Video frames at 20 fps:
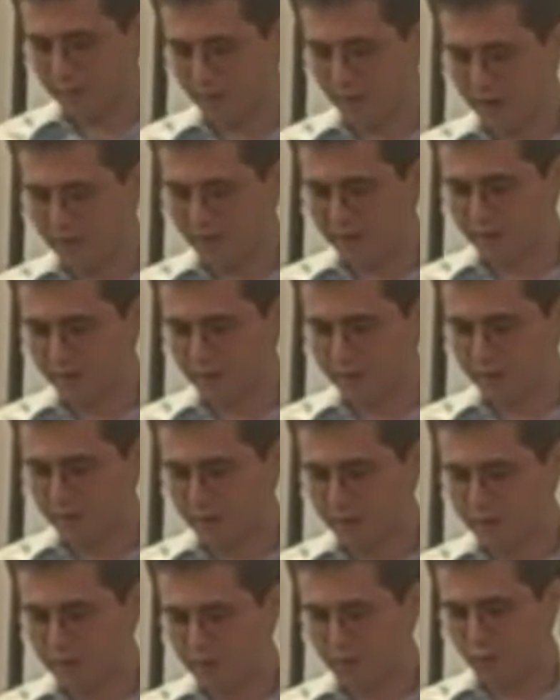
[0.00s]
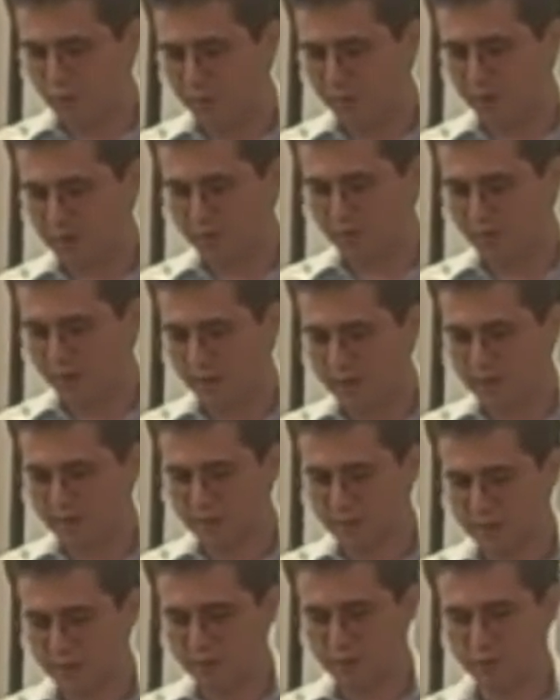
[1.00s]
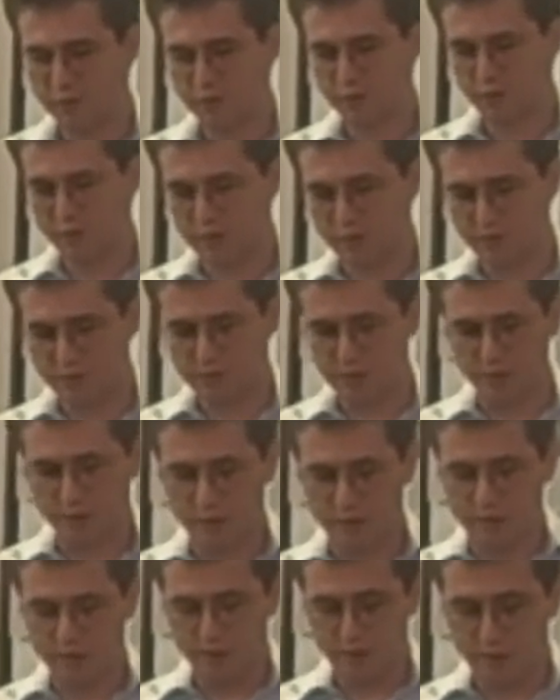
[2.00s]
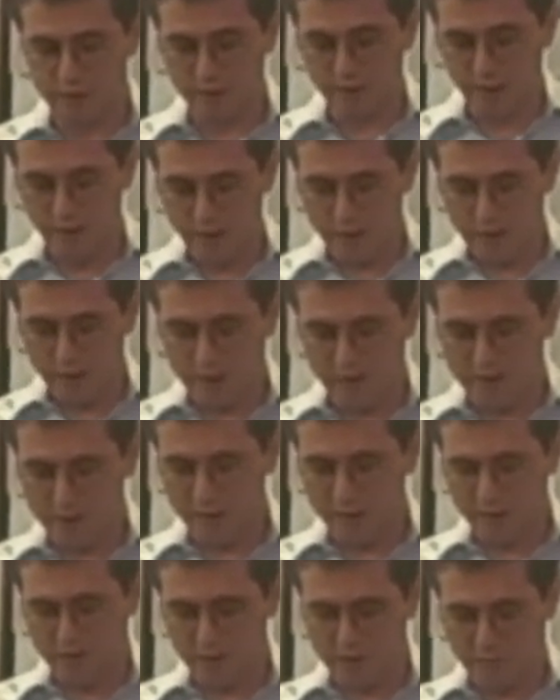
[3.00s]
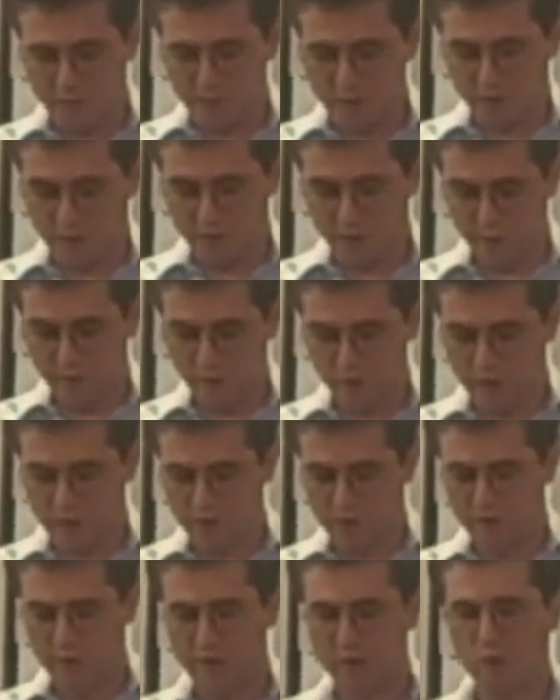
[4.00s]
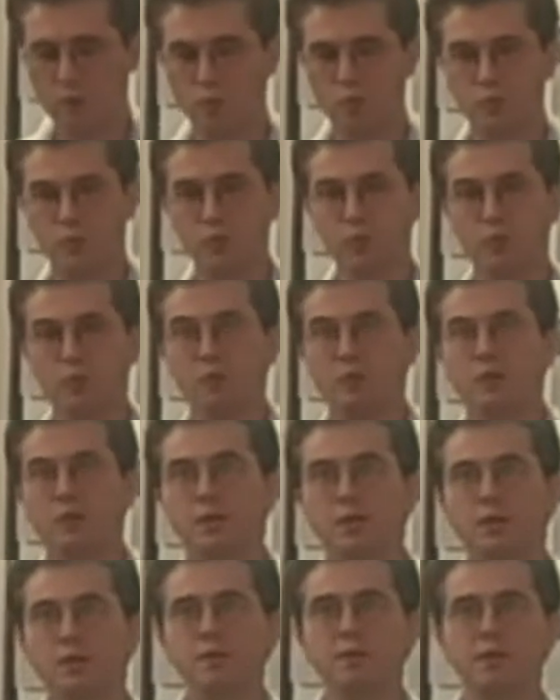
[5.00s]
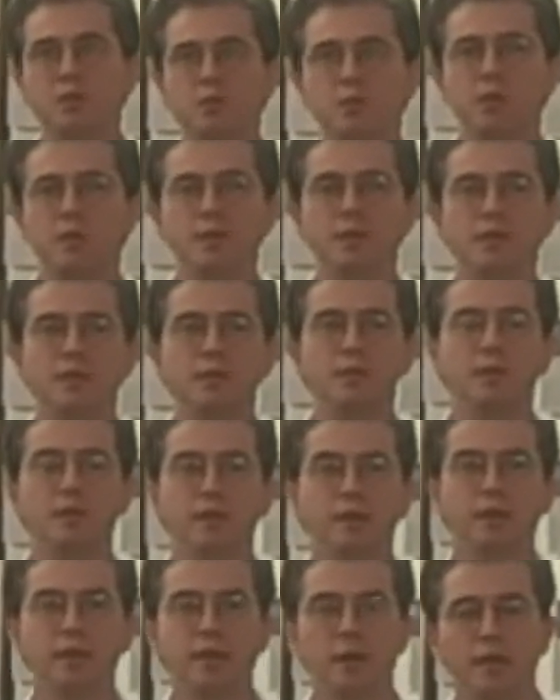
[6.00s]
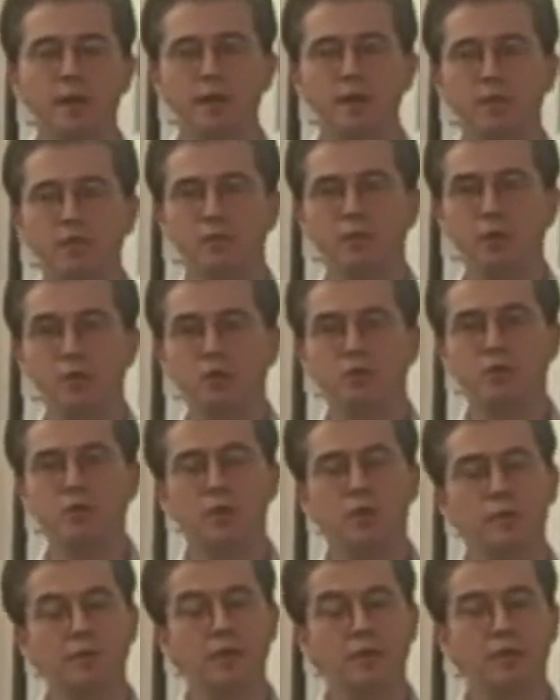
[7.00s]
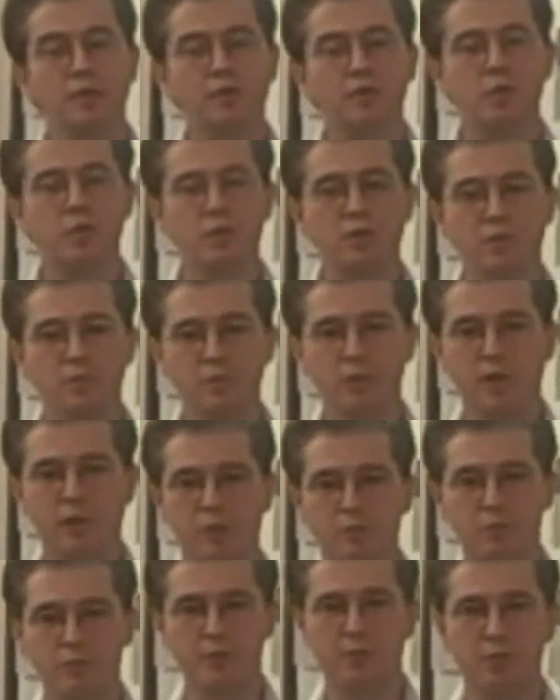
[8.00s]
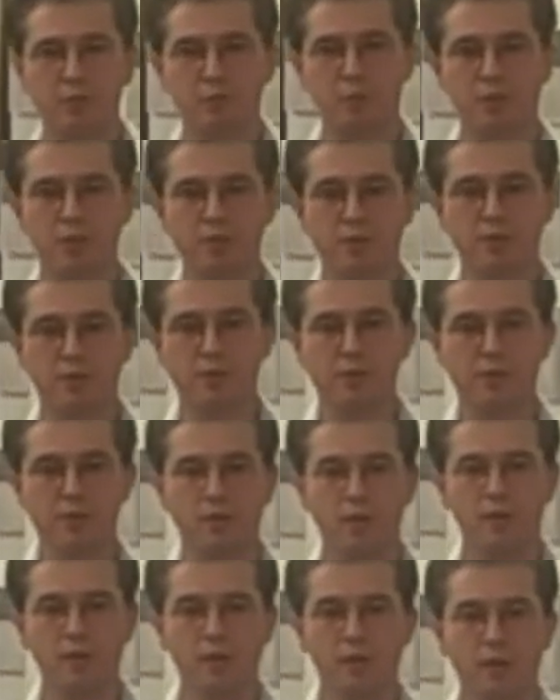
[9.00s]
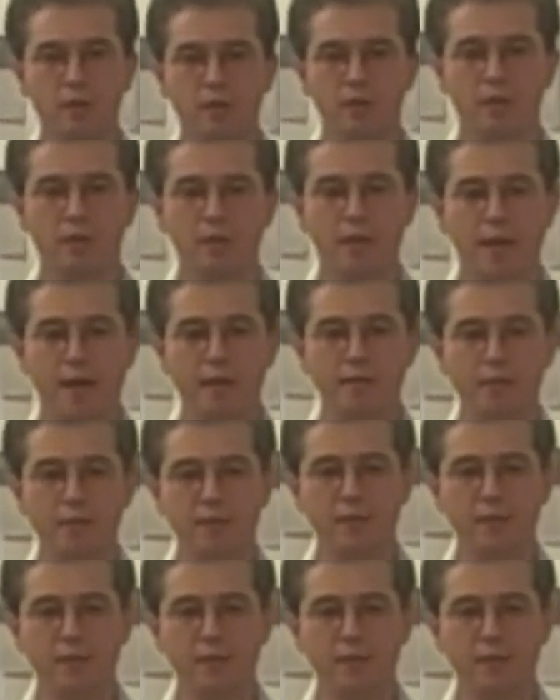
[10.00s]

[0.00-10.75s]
I think there are two big trends that we're going to see in the near future. And the first one is the infusion of social media principles at the